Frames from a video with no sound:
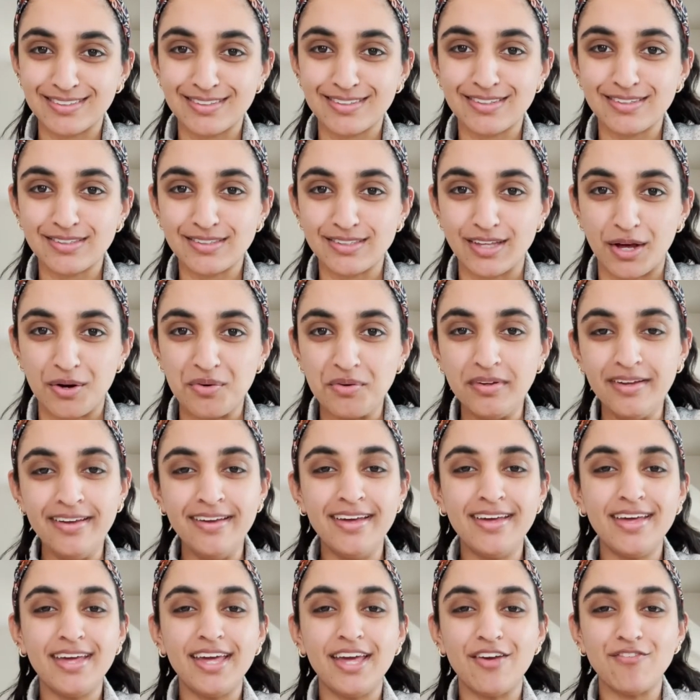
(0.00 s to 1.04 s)
So
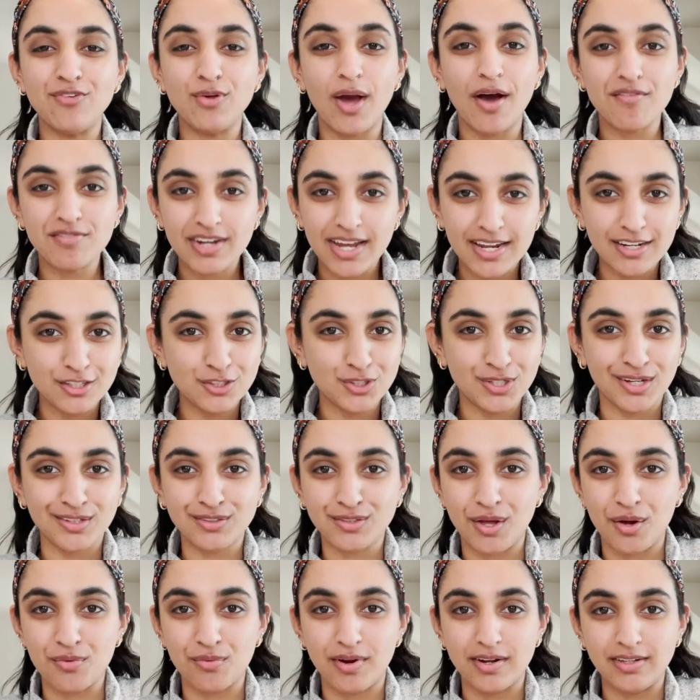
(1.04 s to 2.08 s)
if you haven't had a chance
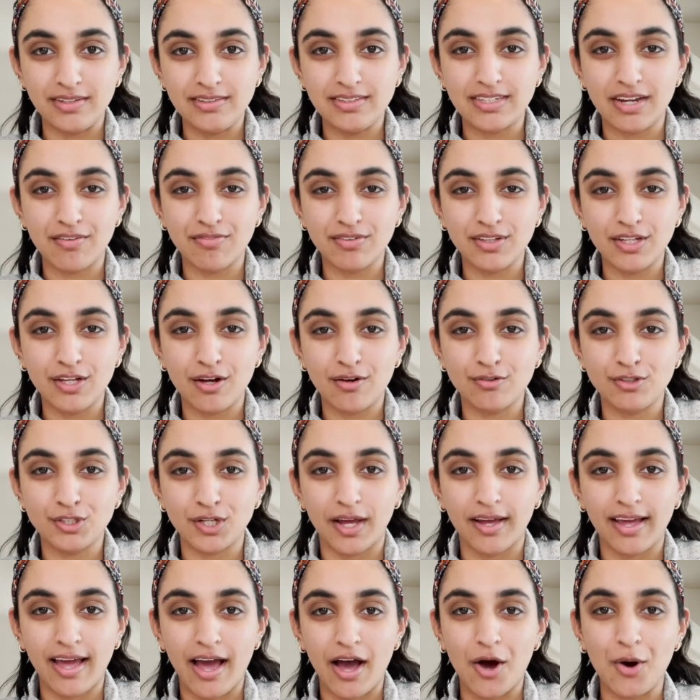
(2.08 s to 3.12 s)
already, definitely go
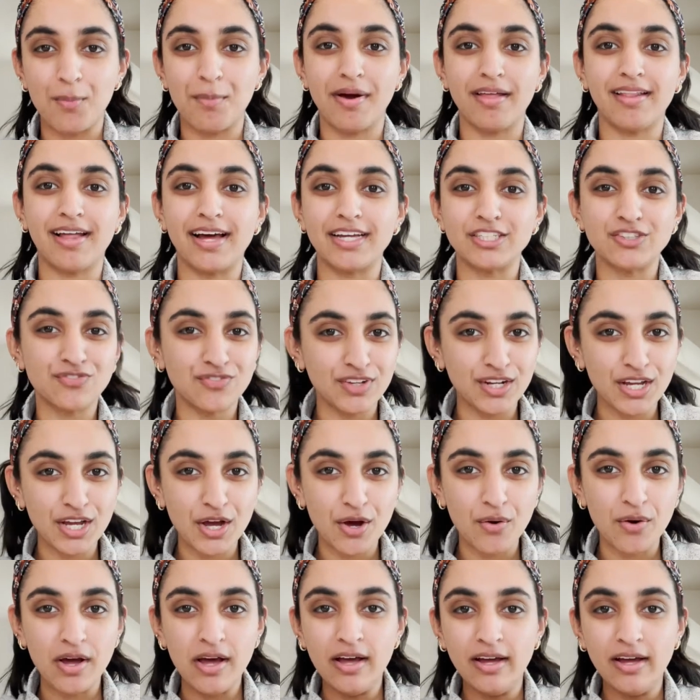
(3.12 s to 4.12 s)
check out my last video.